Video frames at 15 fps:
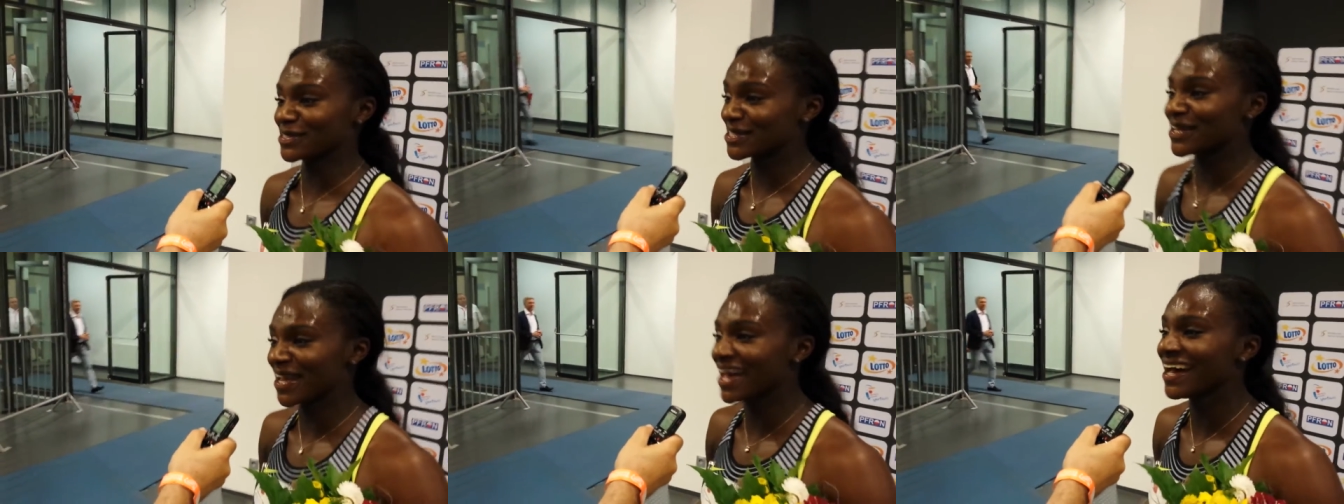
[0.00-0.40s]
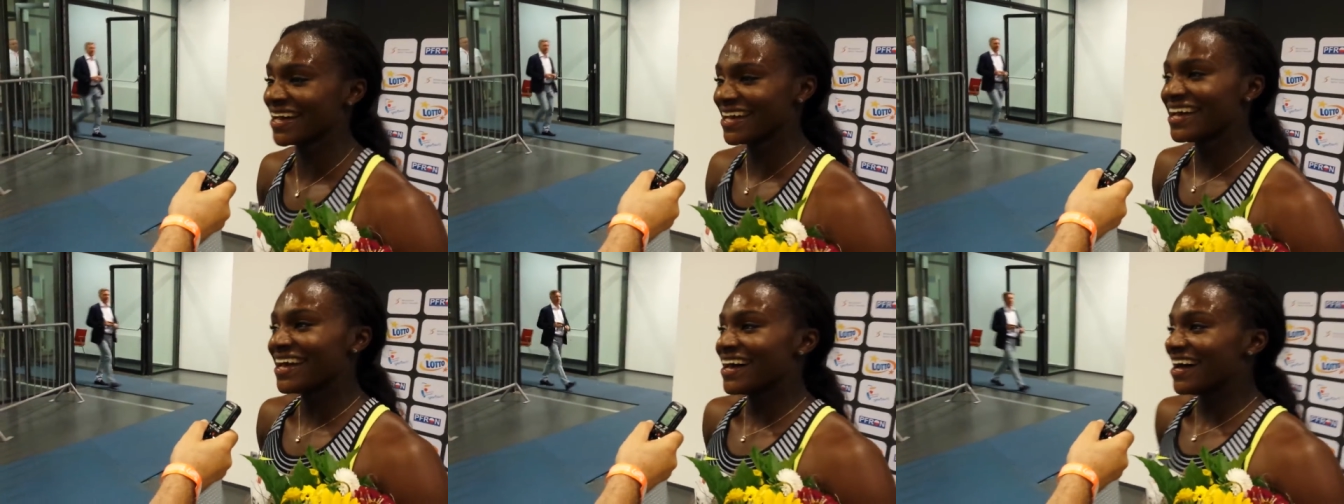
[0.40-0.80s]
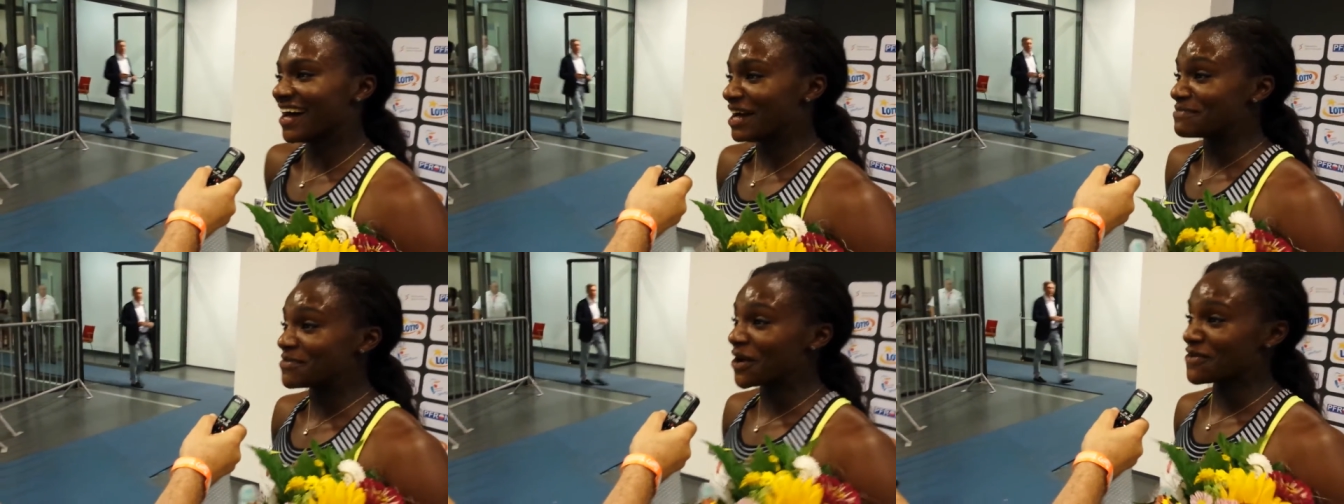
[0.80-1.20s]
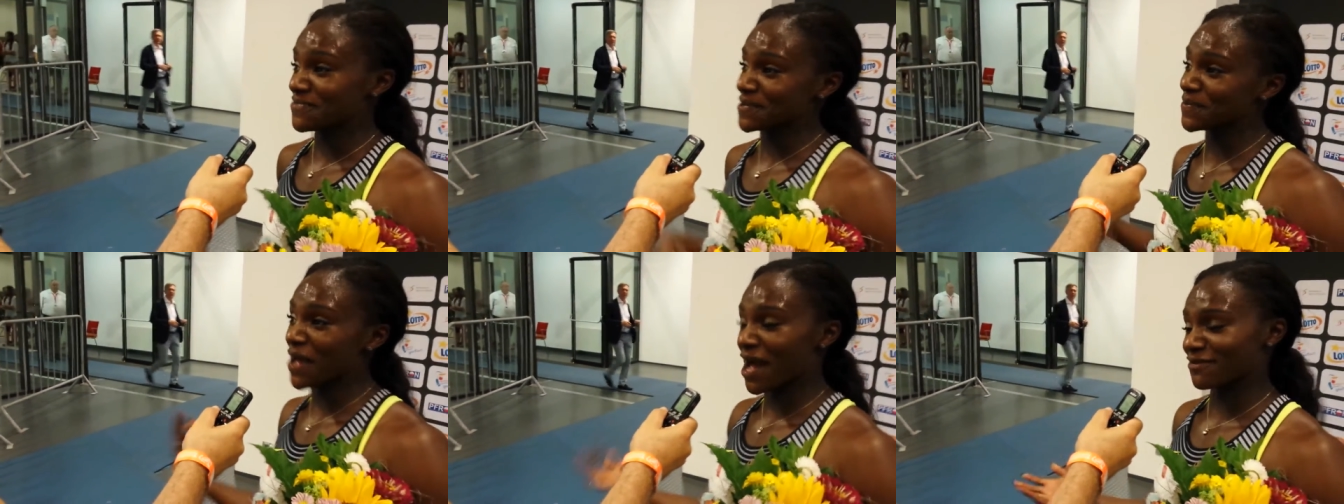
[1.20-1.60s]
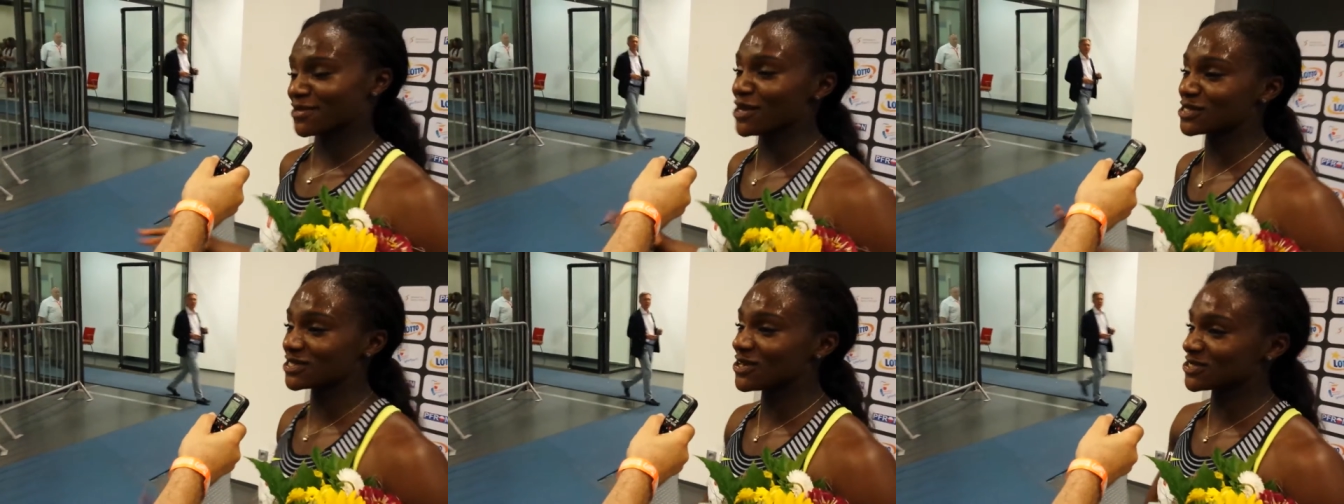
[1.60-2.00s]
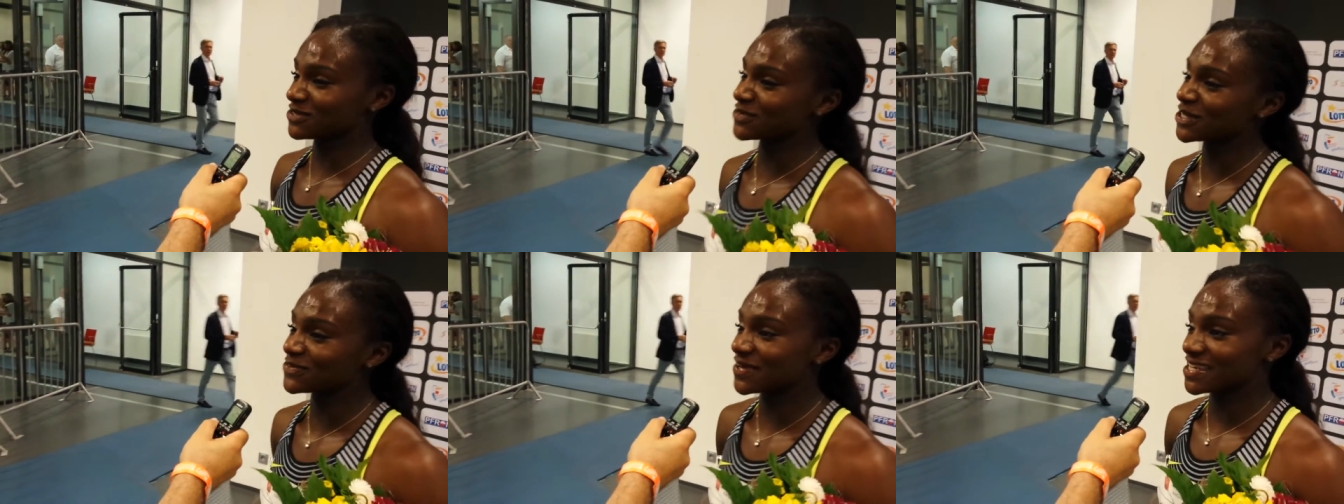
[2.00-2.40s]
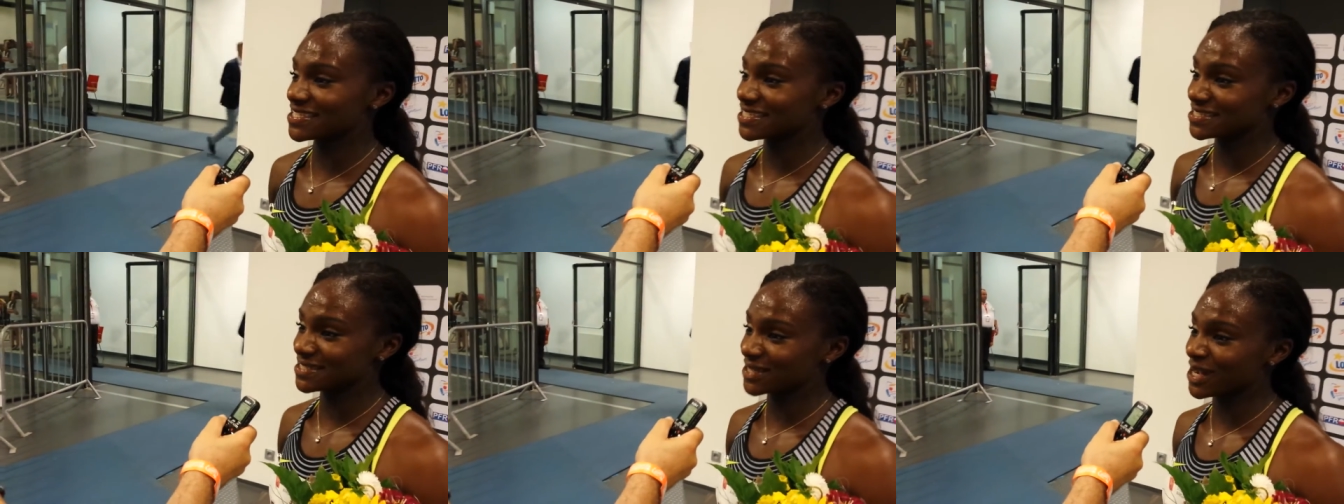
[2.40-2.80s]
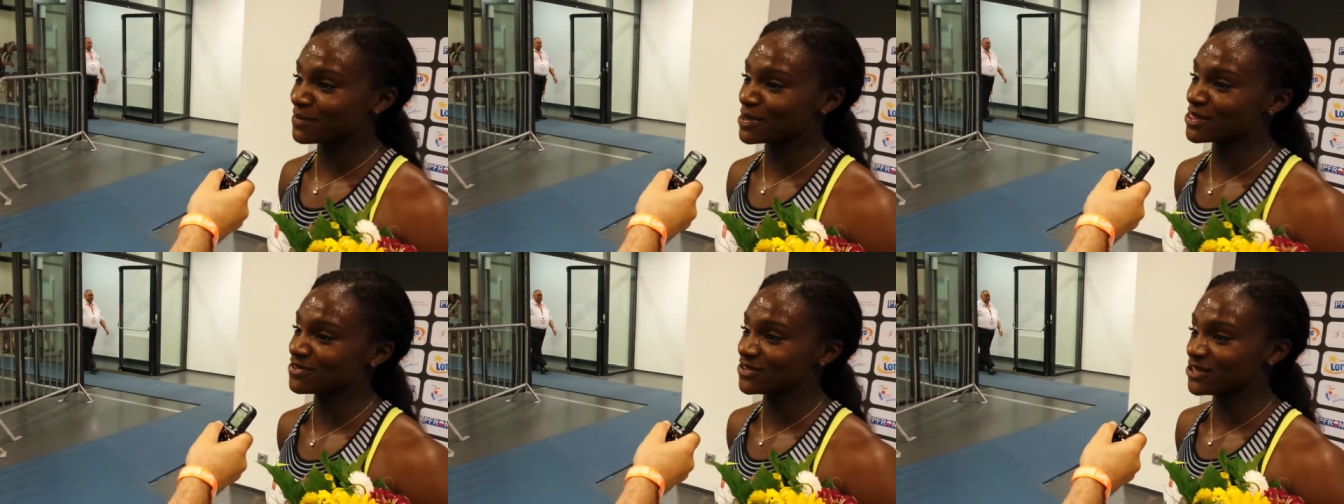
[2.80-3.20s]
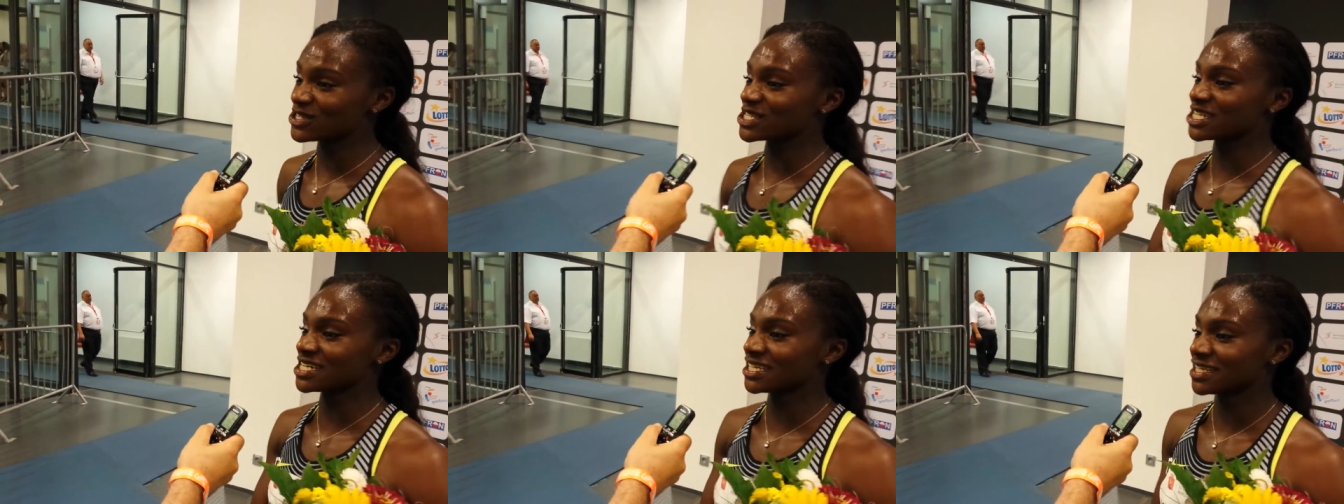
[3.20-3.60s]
So yeah, um, hopefully we have loads and loads of good races to come in the future.